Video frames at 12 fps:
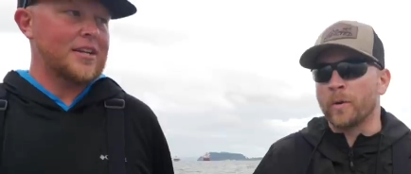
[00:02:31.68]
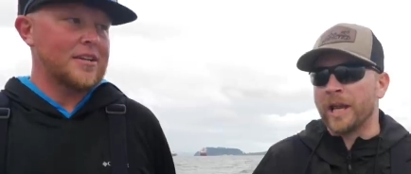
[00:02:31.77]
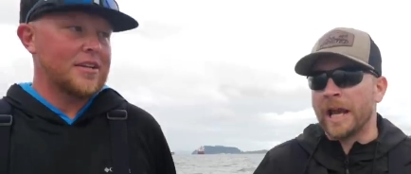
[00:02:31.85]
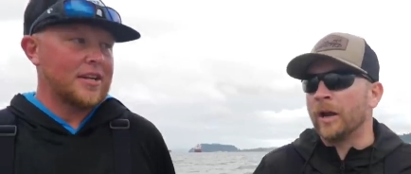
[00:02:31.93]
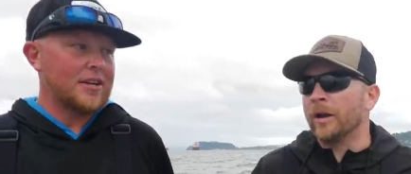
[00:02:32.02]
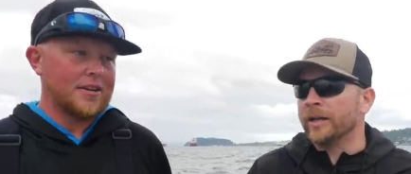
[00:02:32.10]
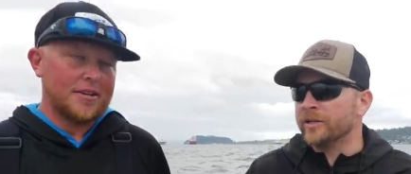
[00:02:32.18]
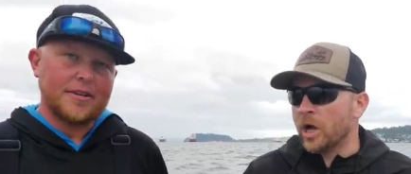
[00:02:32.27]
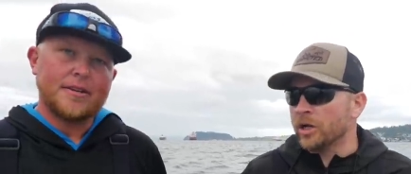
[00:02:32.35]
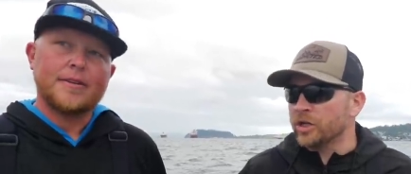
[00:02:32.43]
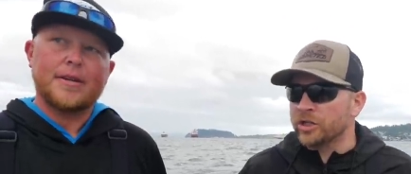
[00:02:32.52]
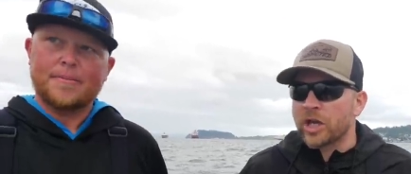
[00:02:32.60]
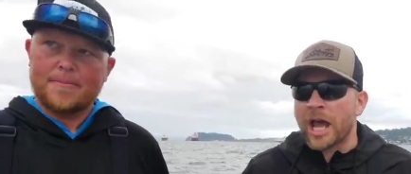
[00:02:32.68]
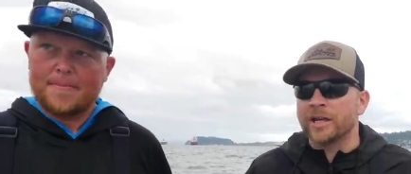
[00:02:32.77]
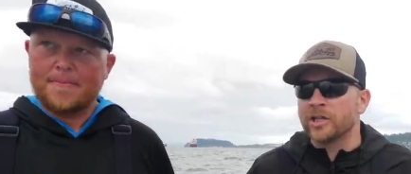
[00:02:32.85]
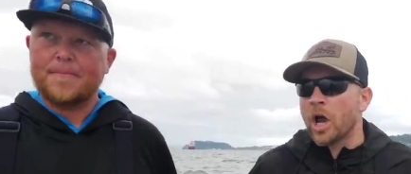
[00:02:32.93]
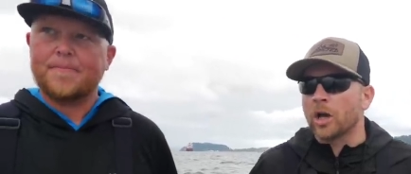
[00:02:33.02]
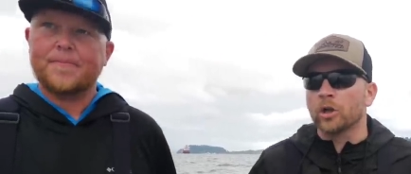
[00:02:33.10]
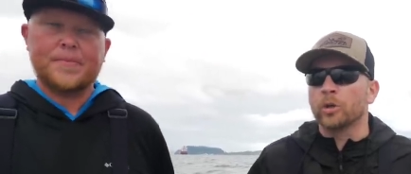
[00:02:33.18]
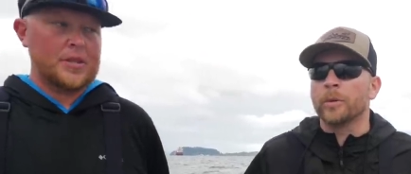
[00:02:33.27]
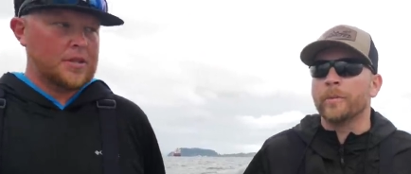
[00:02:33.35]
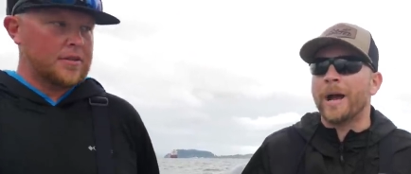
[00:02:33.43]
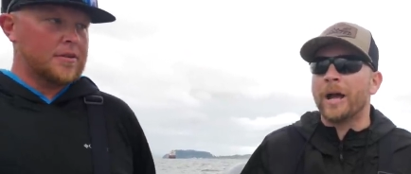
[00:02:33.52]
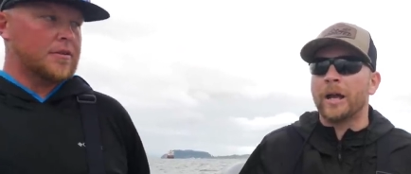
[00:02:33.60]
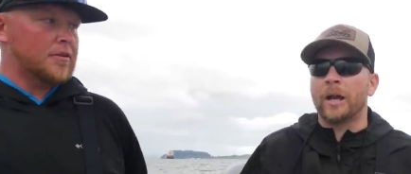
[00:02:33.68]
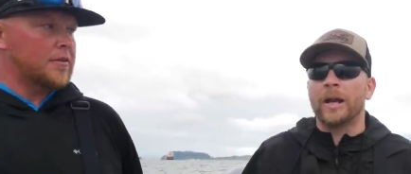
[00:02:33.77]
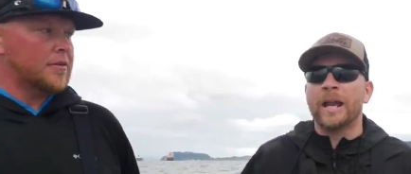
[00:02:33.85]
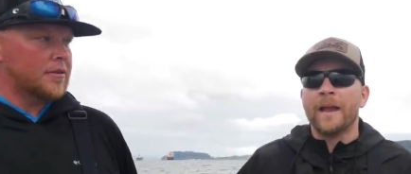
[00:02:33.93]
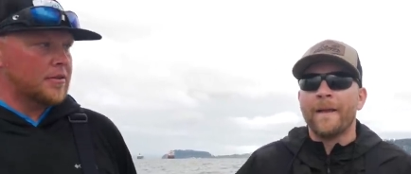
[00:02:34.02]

Speaker 1: with herring. Talk, just kind of talk a little bit about herring.